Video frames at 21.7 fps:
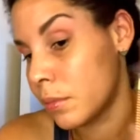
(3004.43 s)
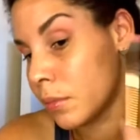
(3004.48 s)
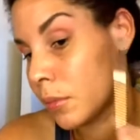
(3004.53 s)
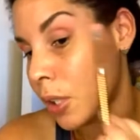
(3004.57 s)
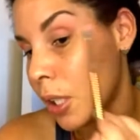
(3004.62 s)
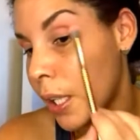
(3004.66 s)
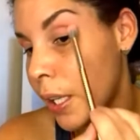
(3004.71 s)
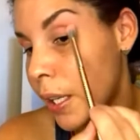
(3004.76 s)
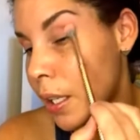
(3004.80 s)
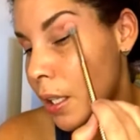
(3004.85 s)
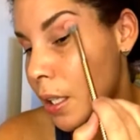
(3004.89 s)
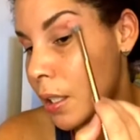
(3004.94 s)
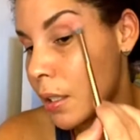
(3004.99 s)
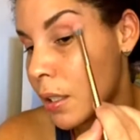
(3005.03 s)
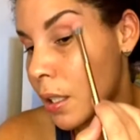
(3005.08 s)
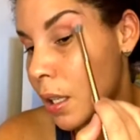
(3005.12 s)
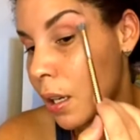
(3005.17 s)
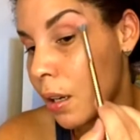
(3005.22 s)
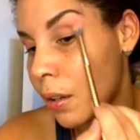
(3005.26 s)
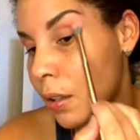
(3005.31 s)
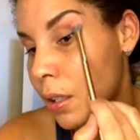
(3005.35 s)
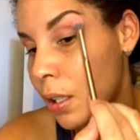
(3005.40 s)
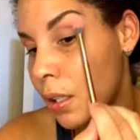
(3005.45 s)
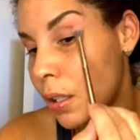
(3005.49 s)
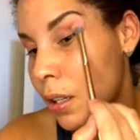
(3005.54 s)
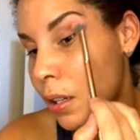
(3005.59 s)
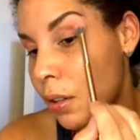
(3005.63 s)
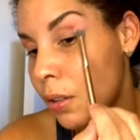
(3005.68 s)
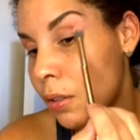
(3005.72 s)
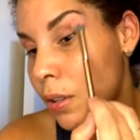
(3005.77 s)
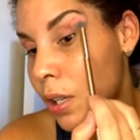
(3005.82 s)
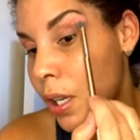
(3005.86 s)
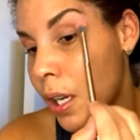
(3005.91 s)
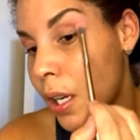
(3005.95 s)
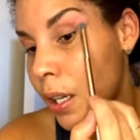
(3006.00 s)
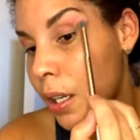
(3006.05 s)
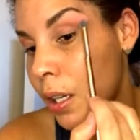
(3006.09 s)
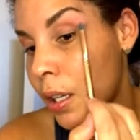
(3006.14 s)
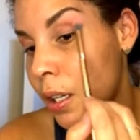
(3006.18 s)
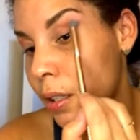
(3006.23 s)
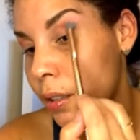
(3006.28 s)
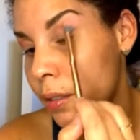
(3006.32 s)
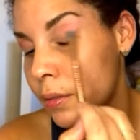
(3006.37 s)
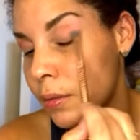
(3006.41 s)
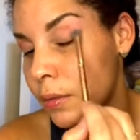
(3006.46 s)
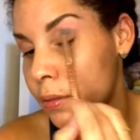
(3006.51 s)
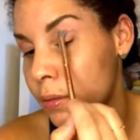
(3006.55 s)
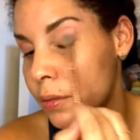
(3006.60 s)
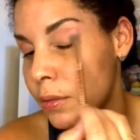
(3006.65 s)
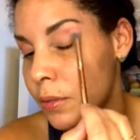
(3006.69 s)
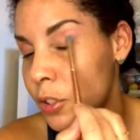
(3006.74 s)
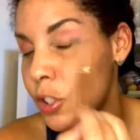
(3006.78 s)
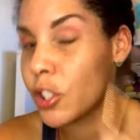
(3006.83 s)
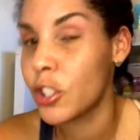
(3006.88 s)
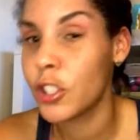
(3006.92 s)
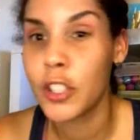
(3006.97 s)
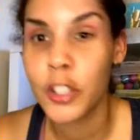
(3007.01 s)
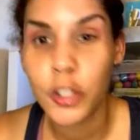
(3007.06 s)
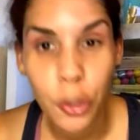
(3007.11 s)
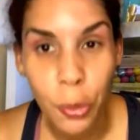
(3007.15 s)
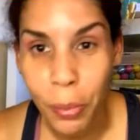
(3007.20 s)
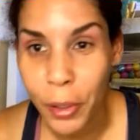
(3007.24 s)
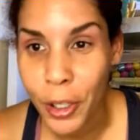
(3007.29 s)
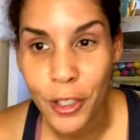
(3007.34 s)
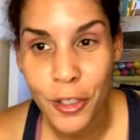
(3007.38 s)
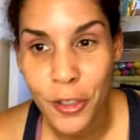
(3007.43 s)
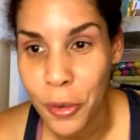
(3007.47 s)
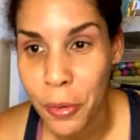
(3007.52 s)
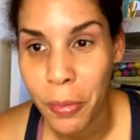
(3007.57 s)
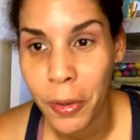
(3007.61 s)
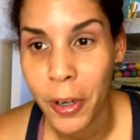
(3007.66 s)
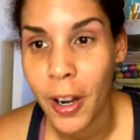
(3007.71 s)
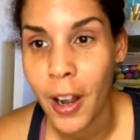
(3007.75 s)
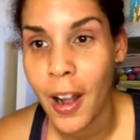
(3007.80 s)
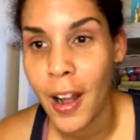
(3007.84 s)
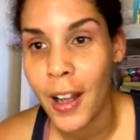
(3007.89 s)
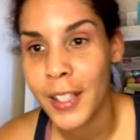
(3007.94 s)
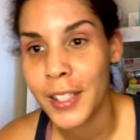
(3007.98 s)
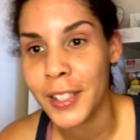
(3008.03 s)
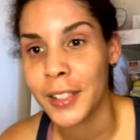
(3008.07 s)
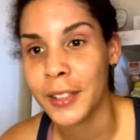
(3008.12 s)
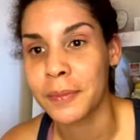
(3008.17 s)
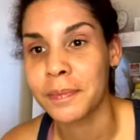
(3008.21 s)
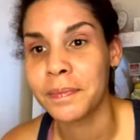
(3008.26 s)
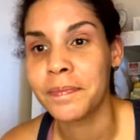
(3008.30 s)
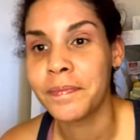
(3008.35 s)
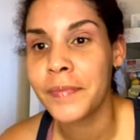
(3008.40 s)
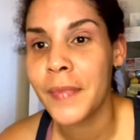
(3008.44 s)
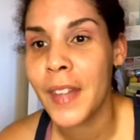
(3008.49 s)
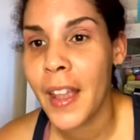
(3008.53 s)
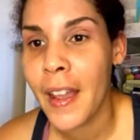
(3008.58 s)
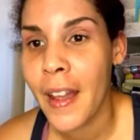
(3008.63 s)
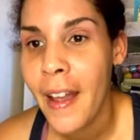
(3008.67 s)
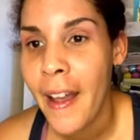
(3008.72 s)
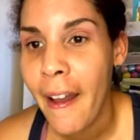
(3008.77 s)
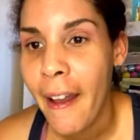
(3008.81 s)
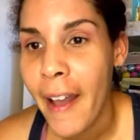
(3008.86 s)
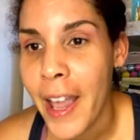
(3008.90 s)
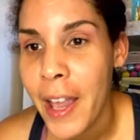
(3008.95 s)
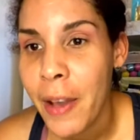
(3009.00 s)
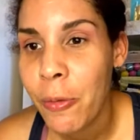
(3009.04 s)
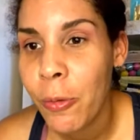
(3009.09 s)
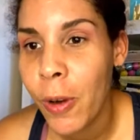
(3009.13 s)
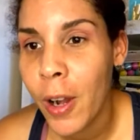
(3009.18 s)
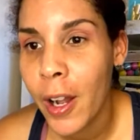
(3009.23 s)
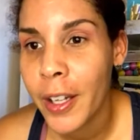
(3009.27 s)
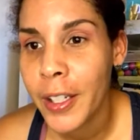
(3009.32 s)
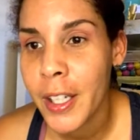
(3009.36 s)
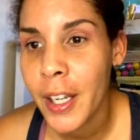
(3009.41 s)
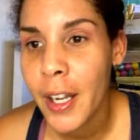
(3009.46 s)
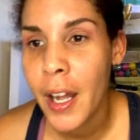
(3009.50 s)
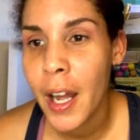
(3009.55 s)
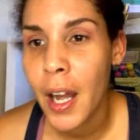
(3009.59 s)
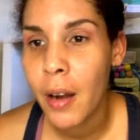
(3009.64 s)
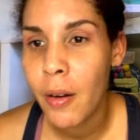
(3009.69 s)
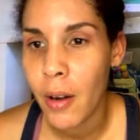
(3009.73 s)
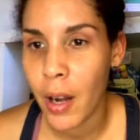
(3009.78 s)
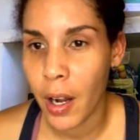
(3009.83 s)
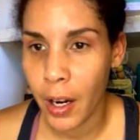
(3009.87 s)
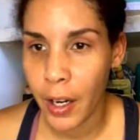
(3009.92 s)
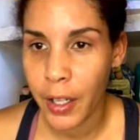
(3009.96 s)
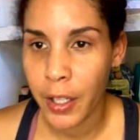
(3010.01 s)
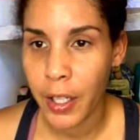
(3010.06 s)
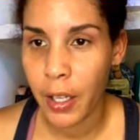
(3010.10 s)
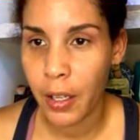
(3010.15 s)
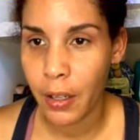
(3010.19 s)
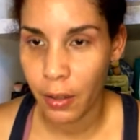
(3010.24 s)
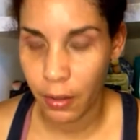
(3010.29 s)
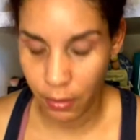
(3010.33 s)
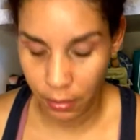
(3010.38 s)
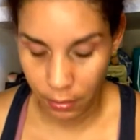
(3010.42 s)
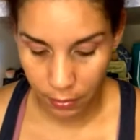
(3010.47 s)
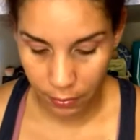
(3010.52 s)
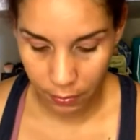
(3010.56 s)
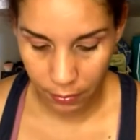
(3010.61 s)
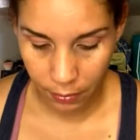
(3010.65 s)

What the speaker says: ladies I already know got it. Super, super awesome. Hey, Wanda, how are you?